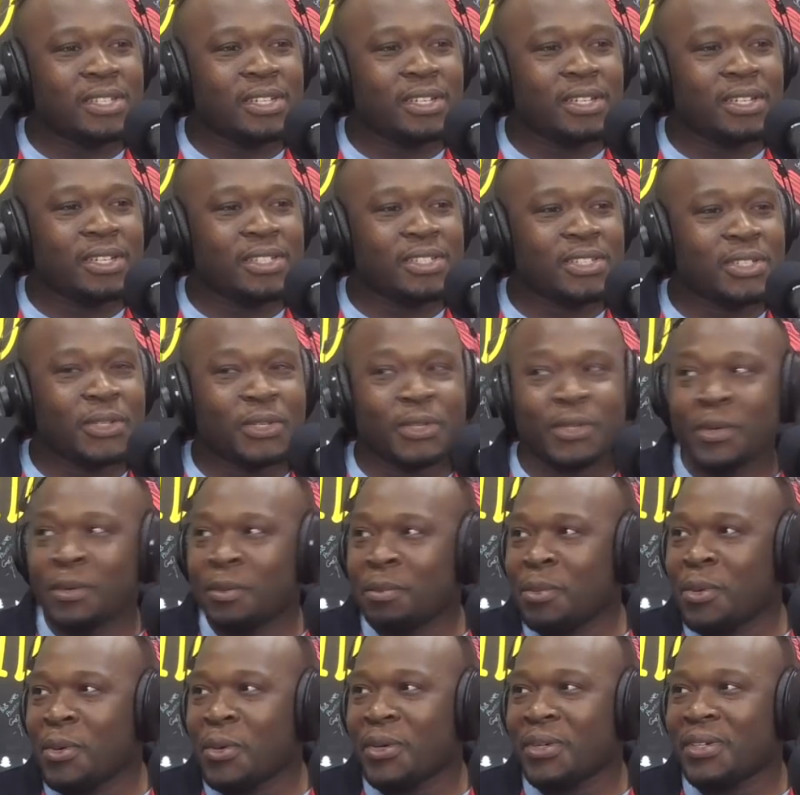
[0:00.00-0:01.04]
a Sierra
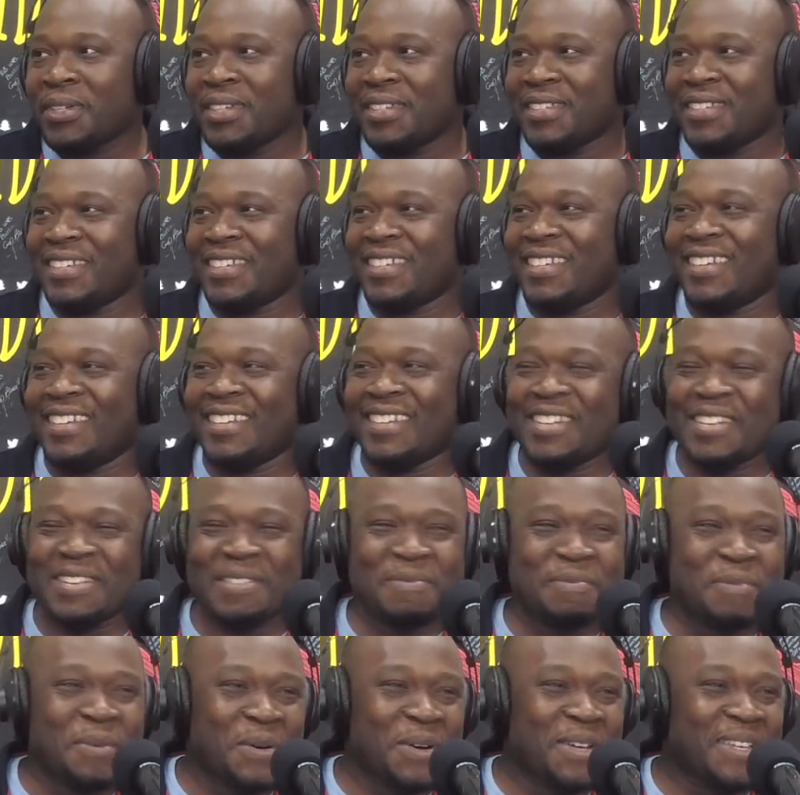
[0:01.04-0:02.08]
Leone born
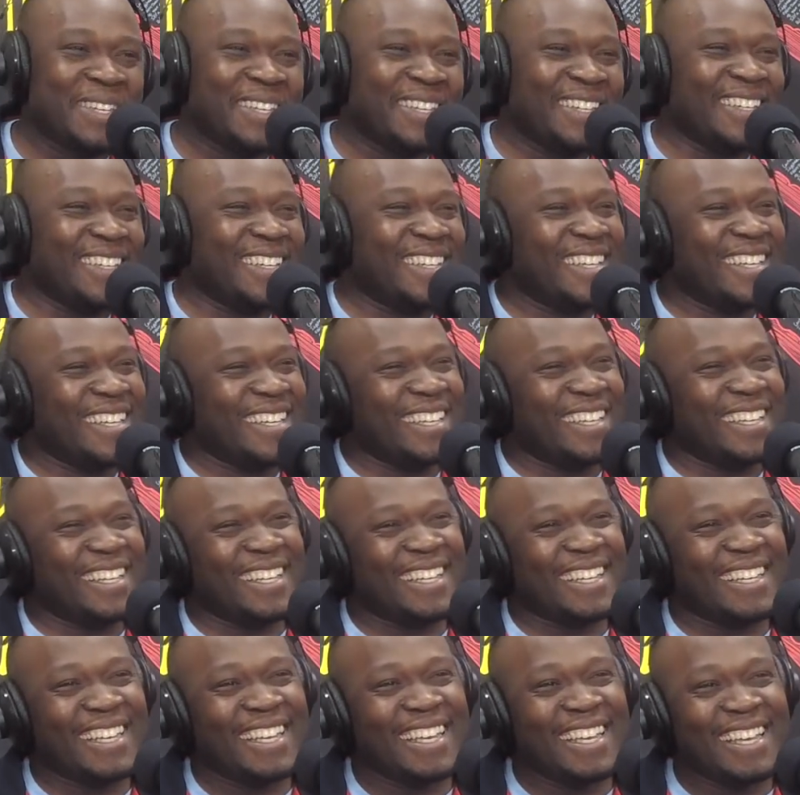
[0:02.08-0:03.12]
boy. Yeah.
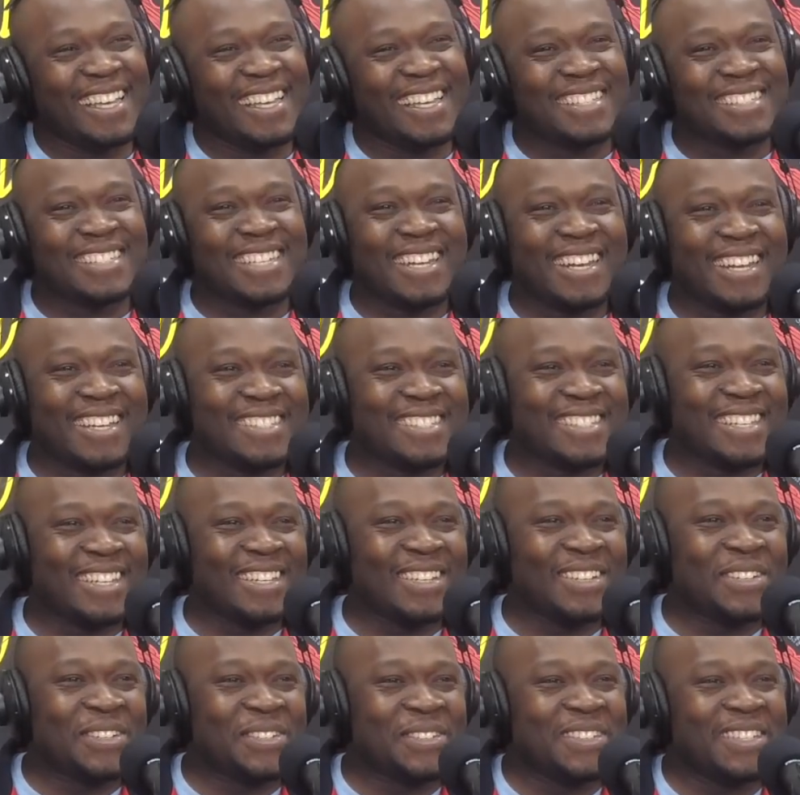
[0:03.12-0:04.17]
Shout out
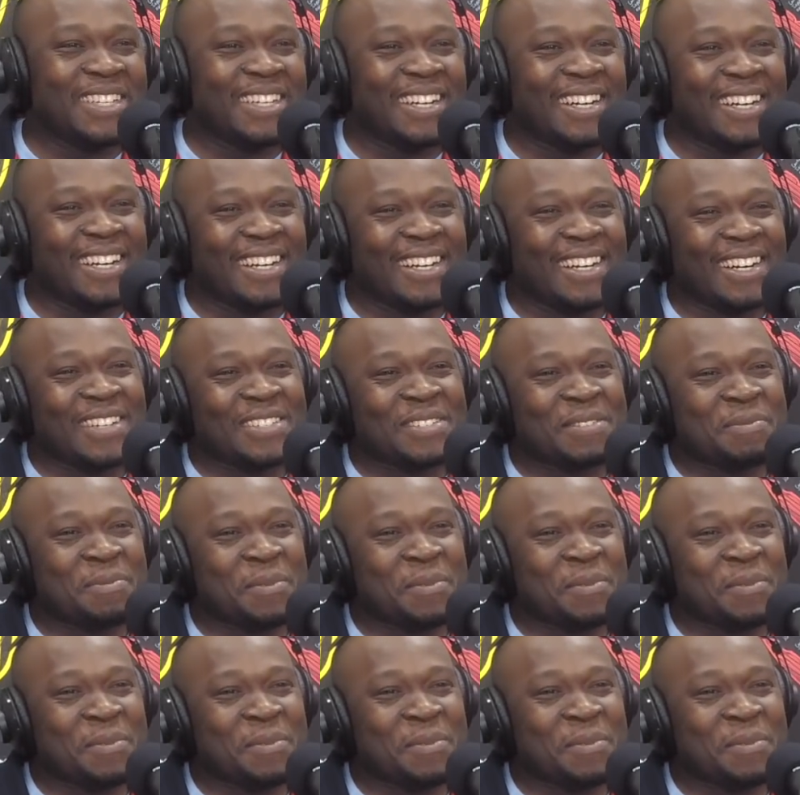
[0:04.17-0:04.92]
Salon. I